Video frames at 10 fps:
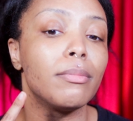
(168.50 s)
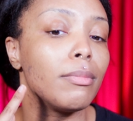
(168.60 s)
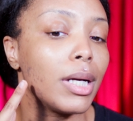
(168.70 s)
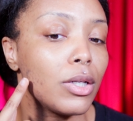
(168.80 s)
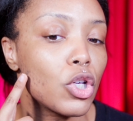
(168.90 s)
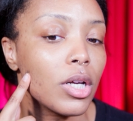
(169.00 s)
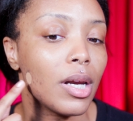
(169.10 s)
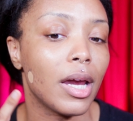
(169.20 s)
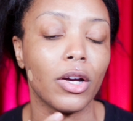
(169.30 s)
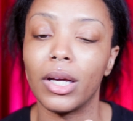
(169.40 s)
my
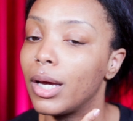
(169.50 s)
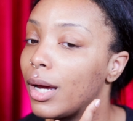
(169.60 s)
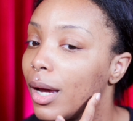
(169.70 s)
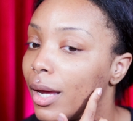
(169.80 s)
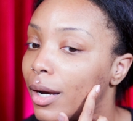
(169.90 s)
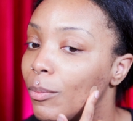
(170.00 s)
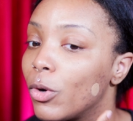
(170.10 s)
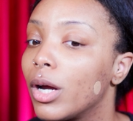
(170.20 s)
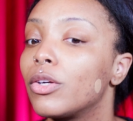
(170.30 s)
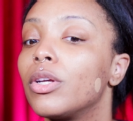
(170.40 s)
chin area, and then
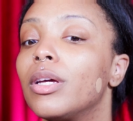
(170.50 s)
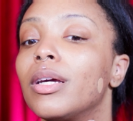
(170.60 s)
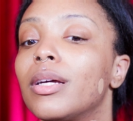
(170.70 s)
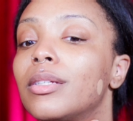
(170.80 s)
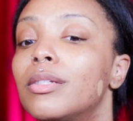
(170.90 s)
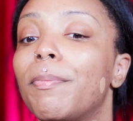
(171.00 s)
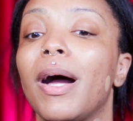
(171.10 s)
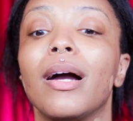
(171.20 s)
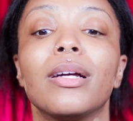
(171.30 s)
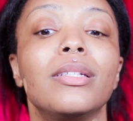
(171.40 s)
we're actually gonna
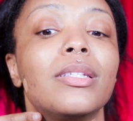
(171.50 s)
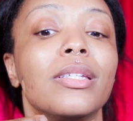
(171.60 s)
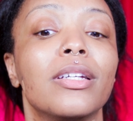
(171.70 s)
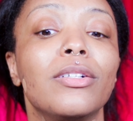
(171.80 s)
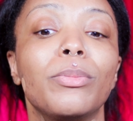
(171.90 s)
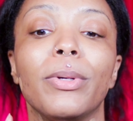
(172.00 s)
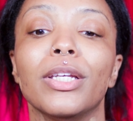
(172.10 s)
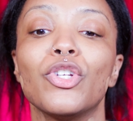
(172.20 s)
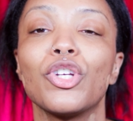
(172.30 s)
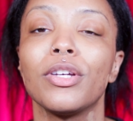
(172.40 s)
spot conceal,
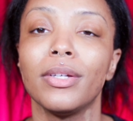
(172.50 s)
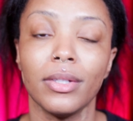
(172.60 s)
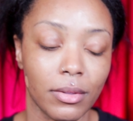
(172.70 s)
which